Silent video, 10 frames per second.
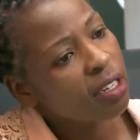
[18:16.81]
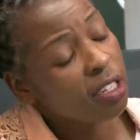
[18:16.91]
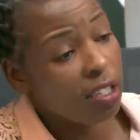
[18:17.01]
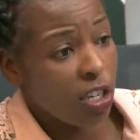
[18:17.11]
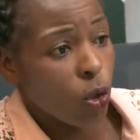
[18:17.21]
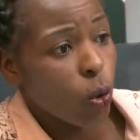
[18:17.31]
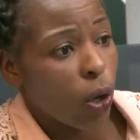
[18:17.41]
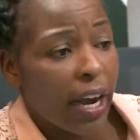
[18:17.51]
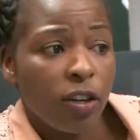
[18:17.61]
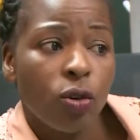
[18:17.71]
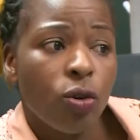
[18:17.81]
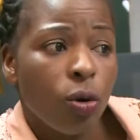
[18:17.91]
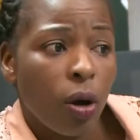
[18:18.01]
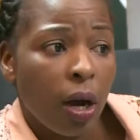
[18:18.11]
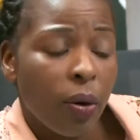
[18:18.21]
I don't
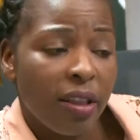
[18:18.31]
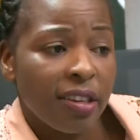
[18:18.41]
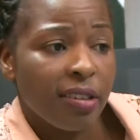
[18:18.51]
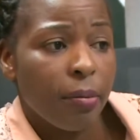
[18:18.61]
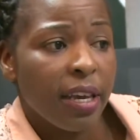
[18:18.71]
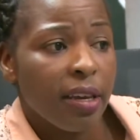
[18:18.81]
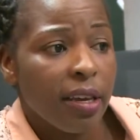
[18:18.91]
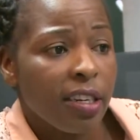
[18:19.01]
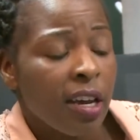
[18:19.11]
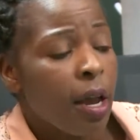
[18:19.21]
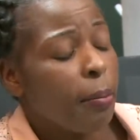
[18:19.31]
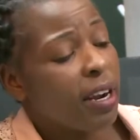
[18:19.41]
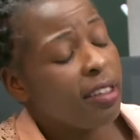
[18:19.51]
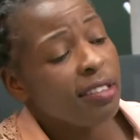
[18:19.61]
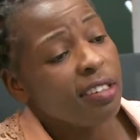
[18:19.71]
know how others are making it,
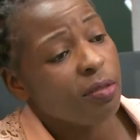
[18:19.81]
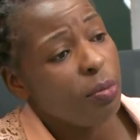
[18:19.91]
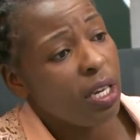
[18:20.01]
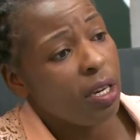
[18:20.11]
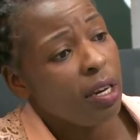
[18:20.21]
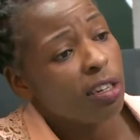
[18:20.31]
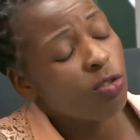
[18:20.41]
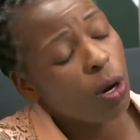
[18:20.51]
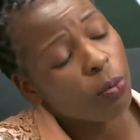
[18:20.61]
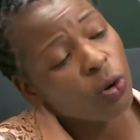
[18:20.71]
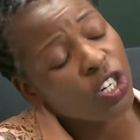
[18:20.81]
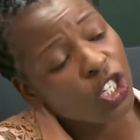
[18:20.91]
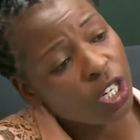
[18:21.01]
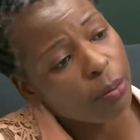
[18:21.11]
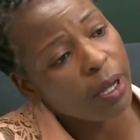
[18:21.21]
but this is me, so I'm gonna
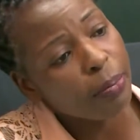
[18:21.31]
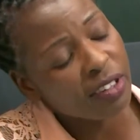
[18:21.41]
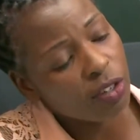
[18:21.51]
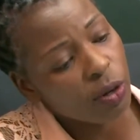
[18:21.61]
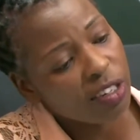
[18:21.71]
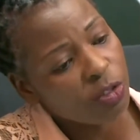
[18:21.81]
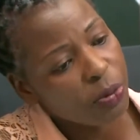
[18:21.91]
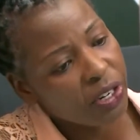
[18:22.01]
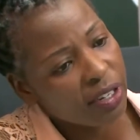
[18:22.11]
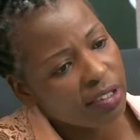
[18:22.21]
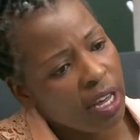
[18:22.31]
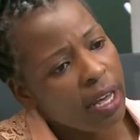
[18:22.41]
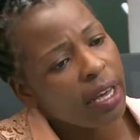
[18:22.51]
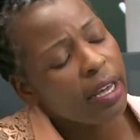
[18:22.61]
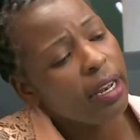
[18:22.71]
share my personal experience.
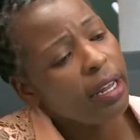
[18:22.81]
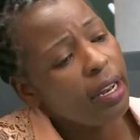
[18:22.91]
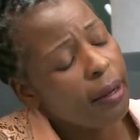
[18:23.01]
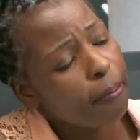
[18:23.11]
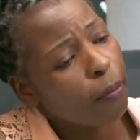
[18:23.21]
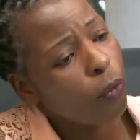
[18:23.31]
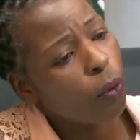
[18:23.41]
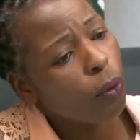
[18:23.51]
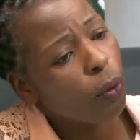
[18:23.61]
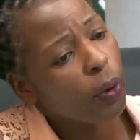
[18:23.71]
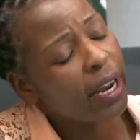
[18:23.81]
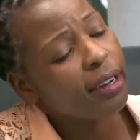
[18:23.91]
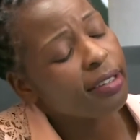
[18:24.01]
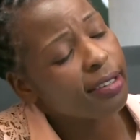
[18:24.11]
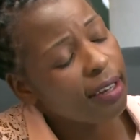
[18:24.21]
When I
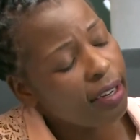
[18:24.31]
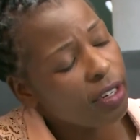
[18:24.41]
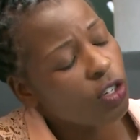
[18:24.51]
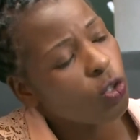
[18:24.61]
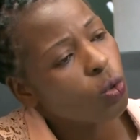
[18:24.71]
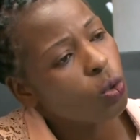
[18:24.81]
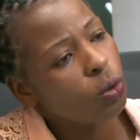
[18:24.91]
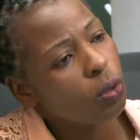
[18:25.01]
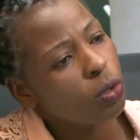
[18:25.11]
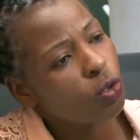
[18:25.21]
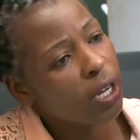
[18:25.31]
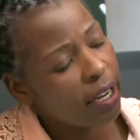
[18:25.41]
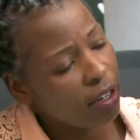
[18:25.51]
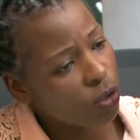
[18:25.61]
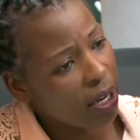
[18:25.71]
decided to
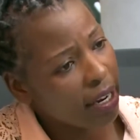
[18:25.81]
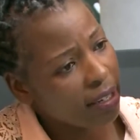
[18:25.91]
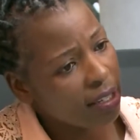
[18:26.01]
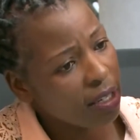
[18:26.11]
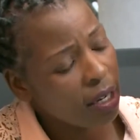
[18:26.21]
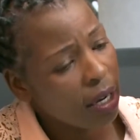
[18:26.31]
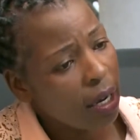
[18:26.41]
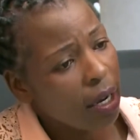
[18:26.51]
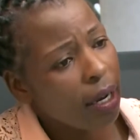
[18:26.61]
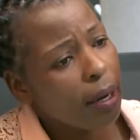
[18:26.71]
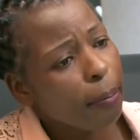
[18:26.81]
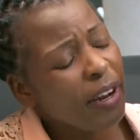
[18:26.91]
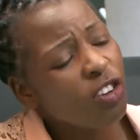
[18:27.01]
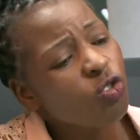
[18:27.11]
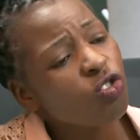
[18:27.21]
get into acting,
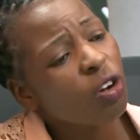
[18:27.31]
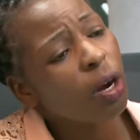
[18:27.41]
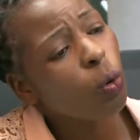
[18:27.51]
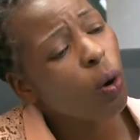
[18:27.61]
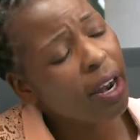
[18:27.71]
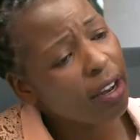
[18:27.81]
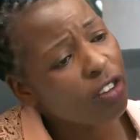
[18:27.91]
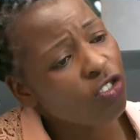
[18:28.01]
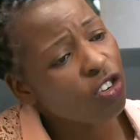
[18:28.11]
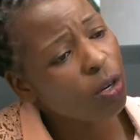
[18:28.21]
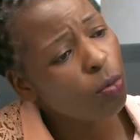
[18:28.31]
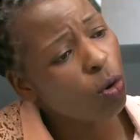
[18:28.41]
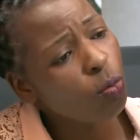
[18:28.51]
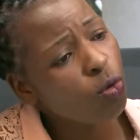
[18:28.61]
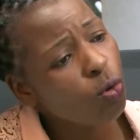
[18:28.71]
pane zvinhu zvakawanda
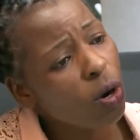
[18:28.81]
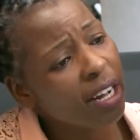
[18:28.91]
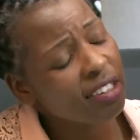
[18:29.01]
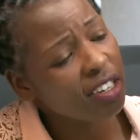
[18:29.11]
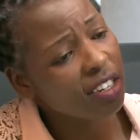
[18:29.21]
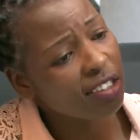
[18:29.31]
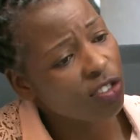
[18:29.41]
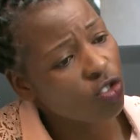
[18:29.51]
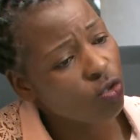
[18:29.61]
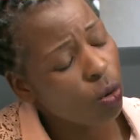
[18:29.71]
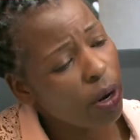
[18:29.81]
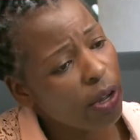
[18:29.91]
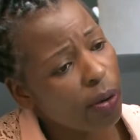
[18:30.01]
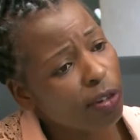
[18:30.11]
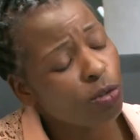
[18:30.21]
zvirimo muarts industry
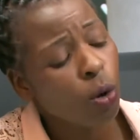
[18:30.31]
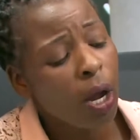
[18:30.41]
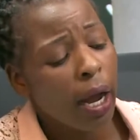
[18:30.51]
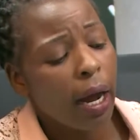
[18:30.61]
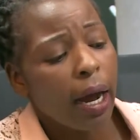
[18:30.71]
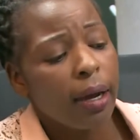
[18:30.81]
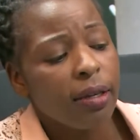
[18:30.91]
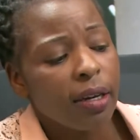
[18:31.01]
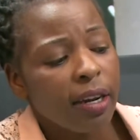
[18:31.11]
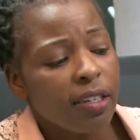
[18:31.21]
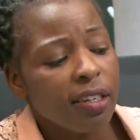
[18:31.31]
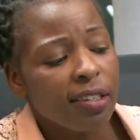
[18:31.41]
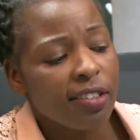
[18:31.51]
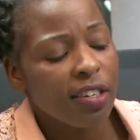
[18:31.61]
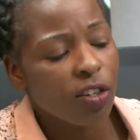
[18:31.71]
zvinowanikwa, so I didn't
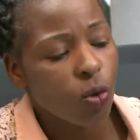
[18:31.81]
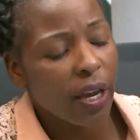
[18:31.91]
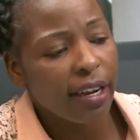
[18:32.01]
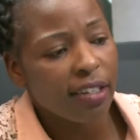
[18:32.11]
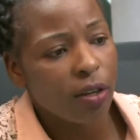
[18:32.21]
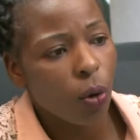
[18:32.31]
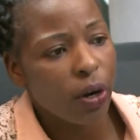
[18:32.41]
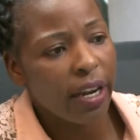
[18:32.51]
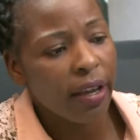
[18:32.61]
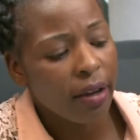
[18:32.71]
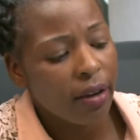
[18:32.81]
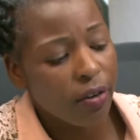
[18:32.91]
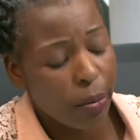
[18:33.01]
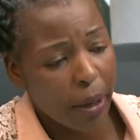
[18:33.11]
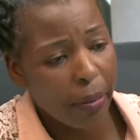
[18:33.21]
stick to acting only.
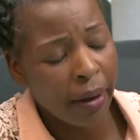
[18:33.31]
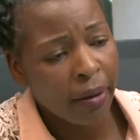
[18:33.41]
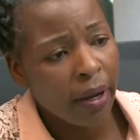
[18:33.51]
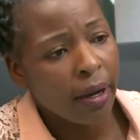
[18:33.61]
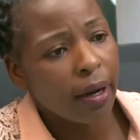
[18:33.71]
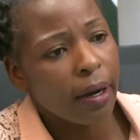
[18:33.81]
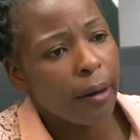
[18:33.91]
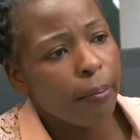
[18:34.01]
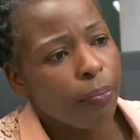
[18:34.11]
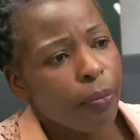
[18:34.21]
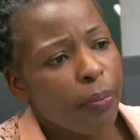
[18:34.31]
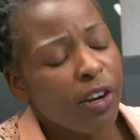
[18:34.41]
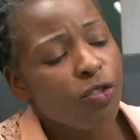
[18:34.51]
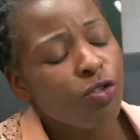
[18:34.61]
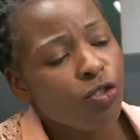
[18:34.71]
Remember, pane
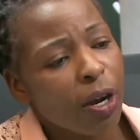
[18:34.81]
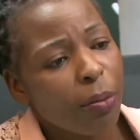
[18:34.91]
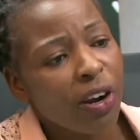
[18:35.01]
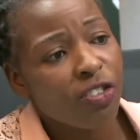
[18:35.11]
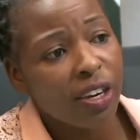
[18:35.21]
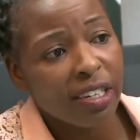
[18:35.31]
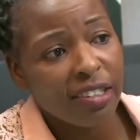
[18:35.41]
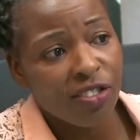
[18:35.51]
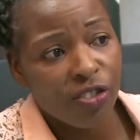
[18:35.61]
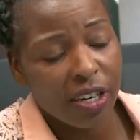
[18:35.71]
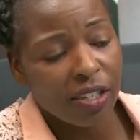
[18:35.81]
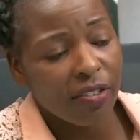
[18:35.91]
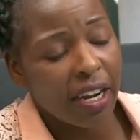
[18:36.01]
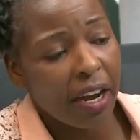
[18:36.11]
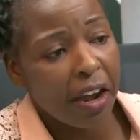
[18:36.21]
zvinhu zvakamuka zvakaita
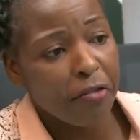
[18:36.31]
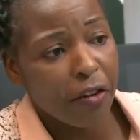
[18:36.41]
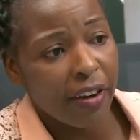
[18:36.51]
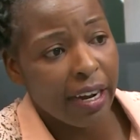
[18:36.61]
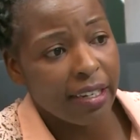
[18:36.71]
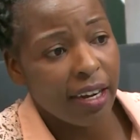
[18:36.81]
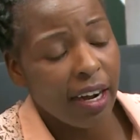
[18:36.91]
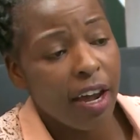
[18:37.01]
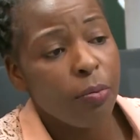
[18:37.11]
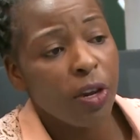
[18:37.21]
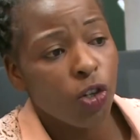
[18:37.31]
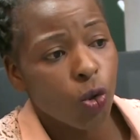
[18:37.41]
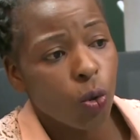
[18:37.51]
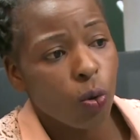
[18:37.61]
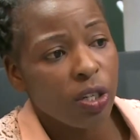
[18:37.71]
vana haifa vakatanga. I made
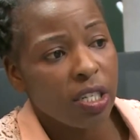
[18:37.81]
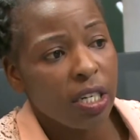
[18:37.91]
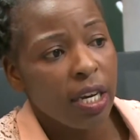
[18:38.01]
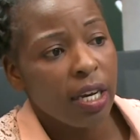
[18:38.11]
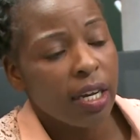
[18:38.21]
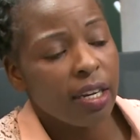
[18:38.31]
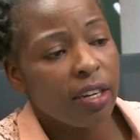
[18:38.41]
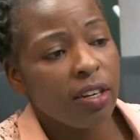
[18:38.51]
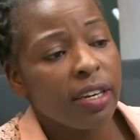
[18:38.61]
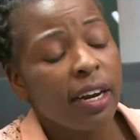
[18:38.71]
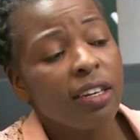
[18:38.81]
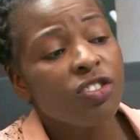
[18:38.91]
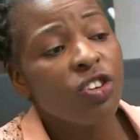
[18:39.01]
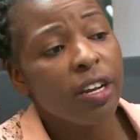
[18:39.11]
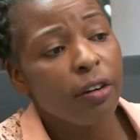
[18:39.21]
sure kuti
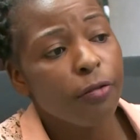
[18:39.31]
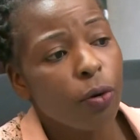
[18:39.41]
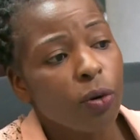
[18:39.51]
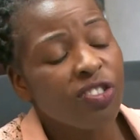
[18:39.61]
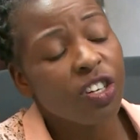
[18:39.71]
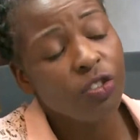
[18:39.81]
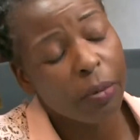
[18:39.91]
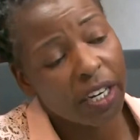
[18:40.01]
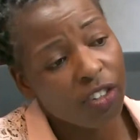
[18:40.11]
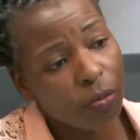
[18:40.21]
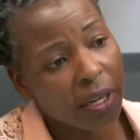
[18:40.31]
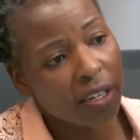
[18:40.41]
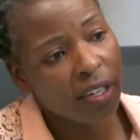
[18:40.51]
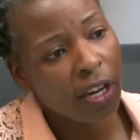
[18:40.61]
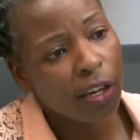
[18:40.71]
ndakatrainer for stage
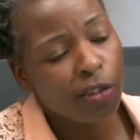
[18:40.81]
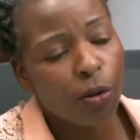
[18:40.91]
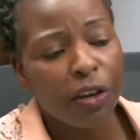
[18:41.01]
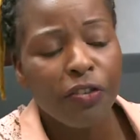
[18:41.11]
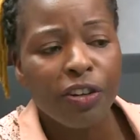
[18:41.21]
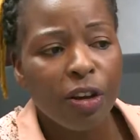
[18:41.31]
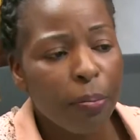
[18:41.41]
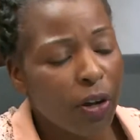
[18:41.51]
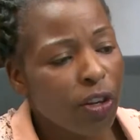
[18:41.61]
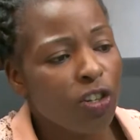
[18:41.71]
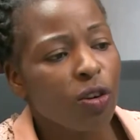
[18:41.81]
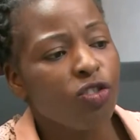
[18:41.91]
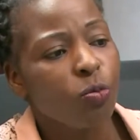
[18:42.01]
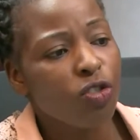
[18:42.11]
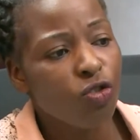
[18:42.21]
management, so every time panoitika
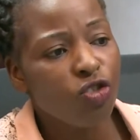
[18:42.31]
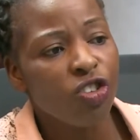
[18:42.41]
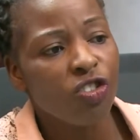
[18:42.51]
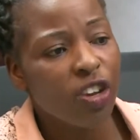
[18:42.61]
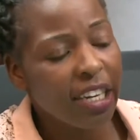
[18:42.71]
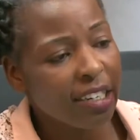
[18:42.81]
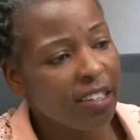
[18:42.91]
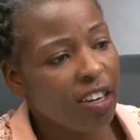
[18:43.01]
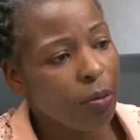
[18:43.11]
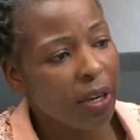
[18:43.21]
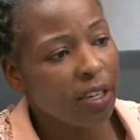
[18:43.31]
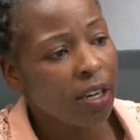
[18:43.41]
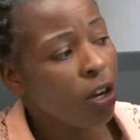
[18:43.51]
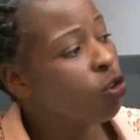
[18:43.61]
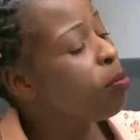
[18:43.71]
zvimwe zvinhu zve-entertainment,
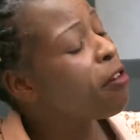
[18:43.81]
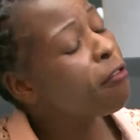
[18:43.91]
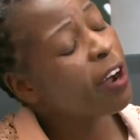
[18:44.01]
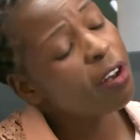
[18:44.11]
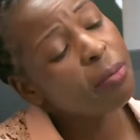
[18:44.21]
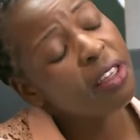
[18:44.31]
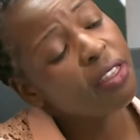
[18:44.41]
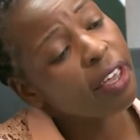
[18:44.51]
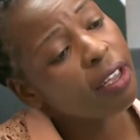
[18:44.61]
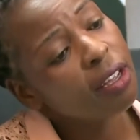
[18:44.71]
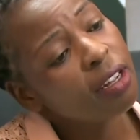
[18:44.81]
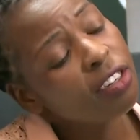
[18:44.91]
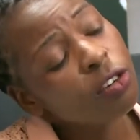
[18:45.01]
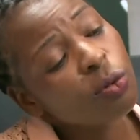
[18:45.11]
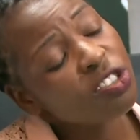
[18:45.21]
you may find me there
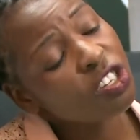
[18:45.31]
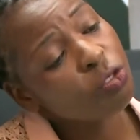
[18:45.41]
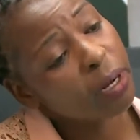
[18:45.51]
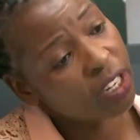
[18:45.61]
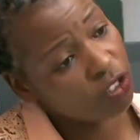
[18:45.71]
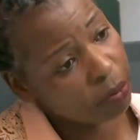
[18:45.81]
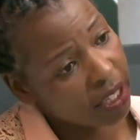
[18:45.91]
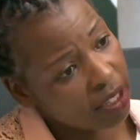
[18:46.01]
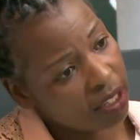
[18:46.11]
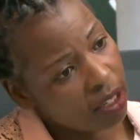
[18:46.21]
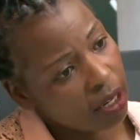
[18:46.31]
ndiri kustage management.